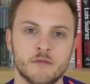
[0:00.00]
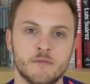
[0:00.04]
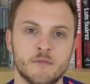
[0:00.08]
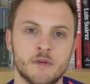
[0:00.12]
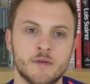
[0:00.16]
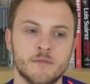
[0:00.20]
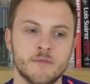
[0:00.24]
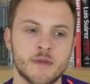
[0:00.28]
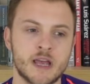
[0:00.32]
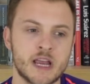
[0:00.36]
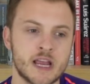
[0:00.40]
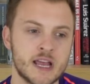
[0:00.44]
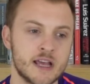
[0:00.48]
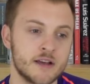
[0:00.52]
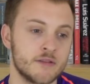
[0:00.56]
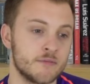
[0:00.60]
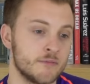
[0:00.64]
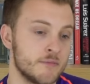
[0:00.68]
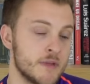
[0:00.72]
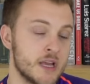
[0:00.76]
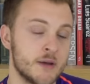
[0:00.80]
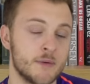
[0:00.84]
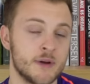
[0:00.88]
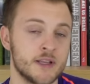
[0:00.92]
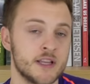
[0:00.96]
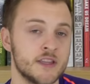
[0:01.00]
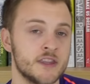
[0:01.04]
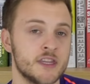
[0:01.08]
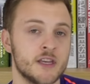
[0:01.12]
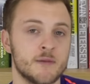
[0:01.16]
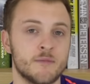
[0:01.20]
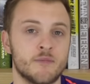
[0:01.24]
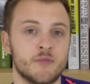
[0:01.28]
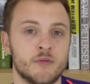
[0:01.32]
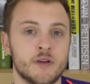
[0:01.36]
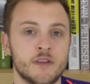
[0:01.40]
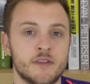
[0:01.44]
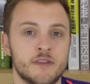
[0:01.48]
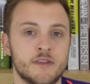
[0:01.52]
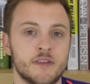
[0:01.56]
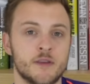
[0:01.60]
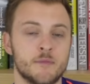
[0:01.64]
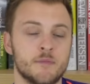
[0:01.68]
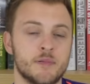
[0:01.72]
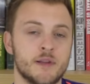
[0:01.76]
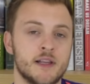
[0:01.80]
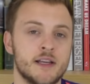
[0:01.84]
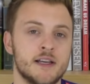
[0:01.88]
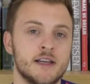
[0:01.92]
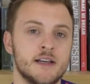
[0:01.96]
We may may well end up with the
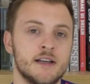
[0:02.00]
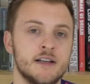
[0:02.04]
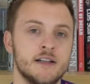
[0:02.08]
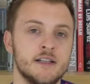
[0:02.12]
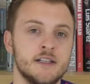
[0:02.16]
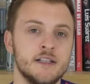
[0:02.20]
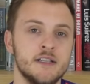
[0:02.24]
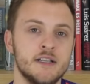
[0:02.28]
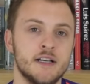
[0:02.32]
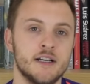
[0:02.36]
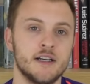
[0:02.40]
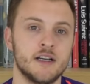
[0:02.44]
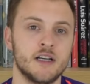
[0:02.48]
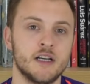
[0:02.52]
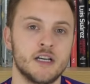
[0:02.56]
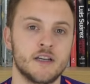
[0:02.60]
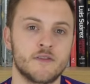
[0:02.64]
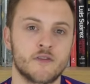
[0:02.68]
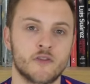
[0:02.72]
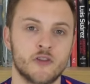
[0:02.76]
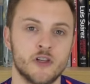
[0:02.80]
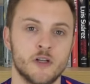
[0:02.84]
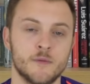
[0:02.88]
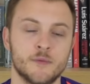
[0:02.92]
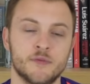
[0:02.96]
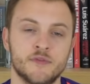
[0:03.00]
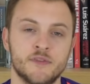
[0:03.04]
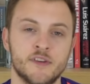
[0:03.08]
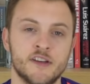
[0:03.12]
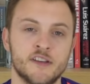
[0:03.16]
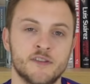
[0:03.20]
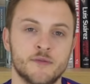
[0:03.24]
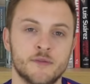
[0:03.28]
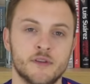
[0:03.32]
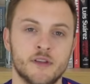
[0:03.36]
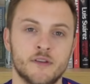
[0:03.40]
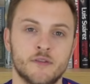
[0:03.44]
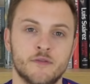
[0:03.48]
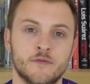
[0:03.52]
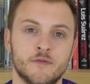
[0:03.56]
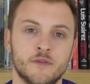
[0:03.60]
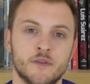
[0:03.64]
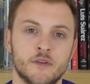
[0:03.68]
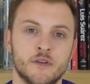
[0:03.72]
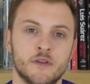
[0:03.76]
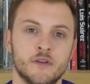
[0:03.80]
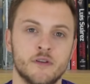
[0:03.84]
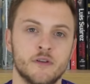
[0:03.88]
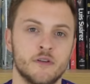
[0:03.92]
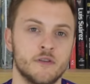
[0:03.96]
player uh, if Klopp stays with us
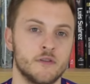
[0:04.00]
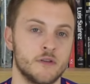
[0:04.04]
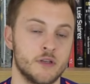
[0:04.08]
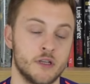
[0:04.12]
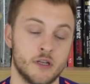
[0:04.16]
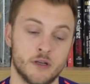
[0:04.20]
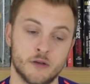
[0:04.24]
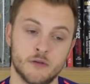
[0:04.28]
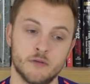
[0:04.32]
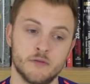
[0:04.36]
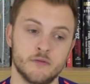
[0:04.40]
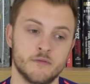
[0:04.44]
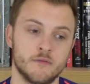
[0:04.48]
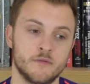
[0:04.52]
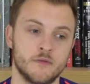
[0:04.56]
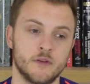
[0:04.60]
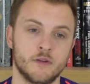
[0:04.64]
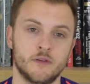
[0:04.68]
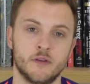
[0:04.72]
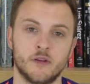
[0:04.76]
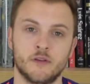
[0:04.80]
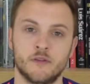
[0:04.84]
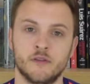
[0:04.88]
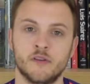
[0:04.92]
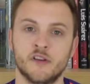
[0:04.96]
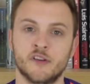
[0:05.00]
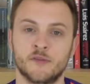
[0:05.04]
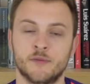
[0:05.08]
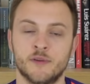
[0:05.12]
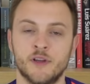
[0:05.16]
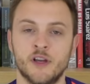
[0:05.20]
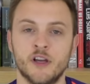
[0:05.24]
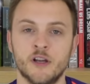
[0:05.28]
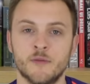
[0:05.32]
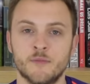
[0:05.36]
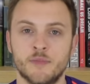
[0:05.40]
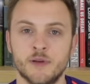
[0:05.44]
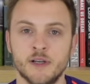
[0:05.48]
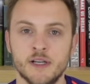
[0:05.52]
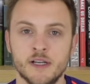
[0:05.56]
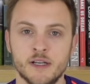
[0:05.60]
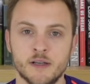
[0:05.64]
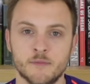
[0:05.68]
for you know as, as long as we hope.